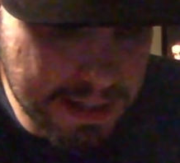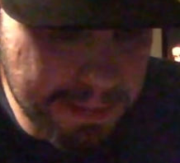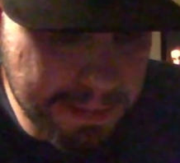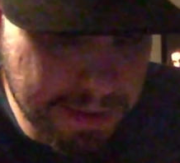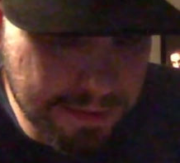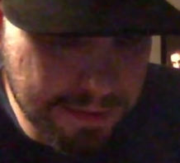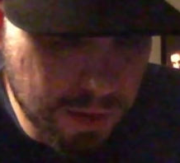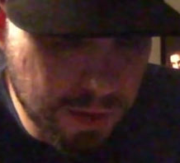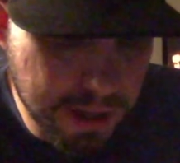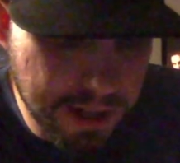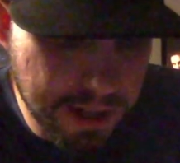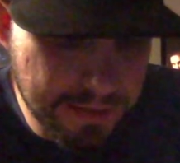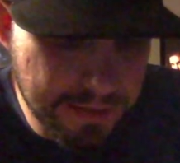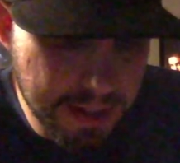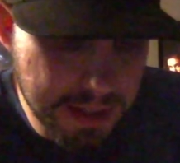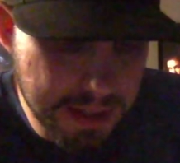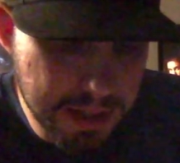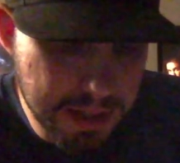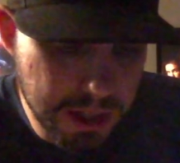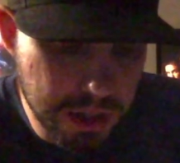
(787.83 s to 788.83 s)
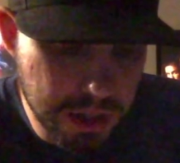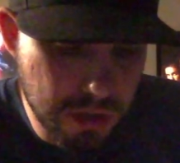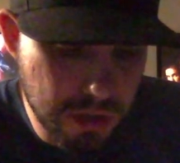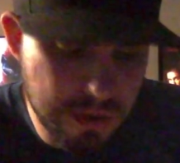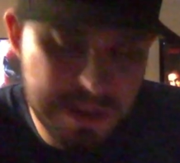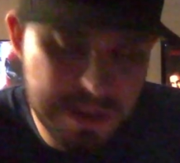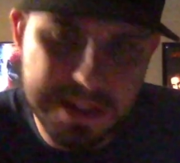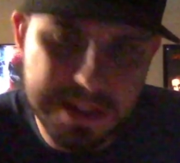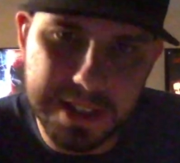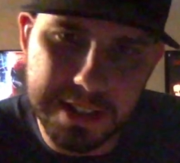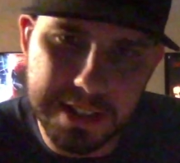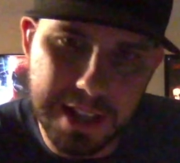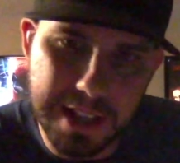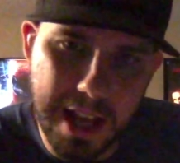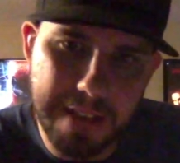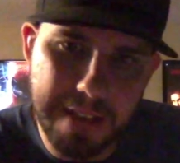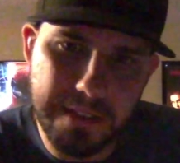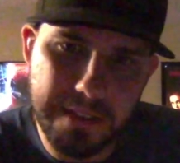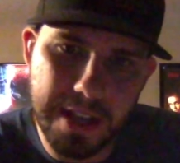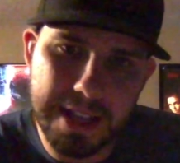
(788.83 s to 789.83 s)
before giving your
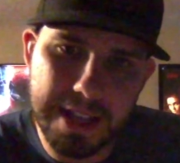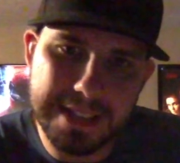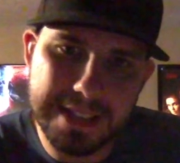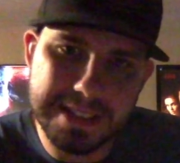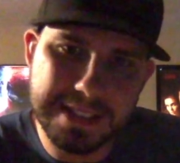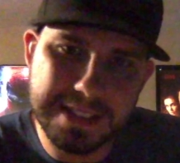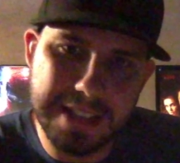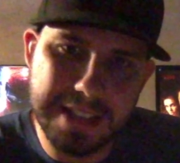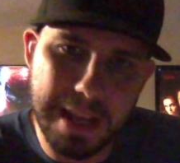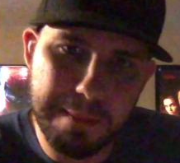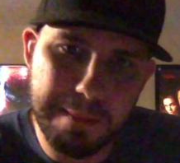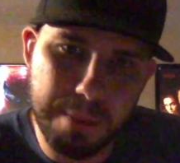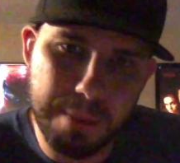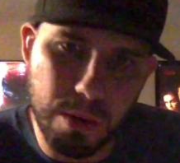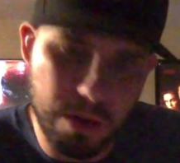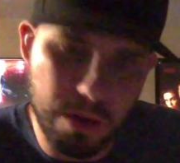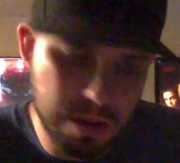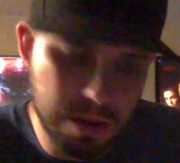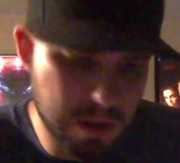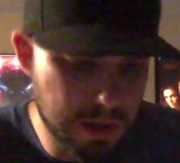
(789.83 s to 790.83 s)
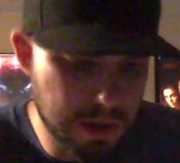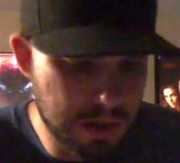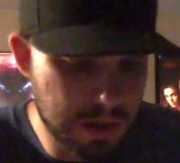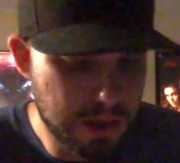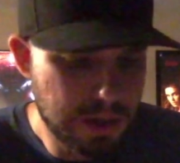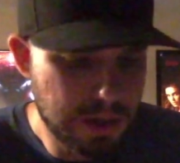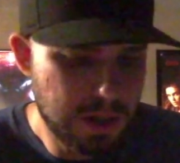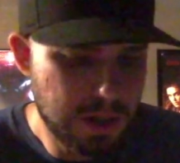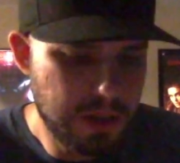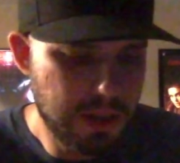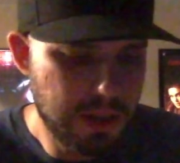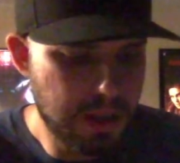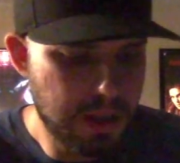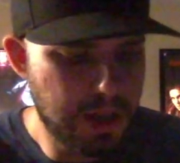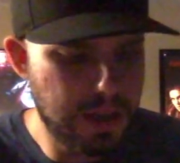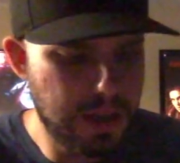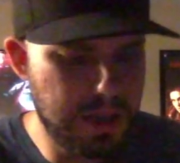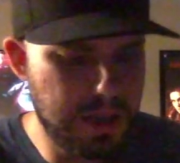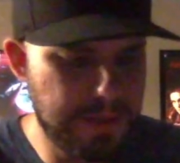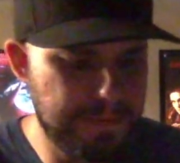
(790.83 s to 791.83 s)
saliva sample.
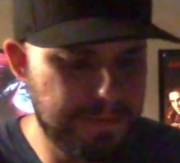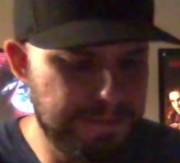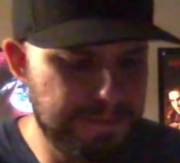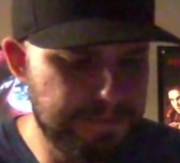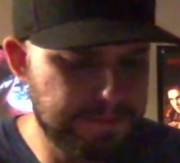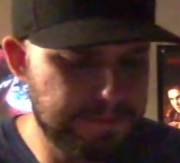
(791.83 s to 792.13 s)
Damn.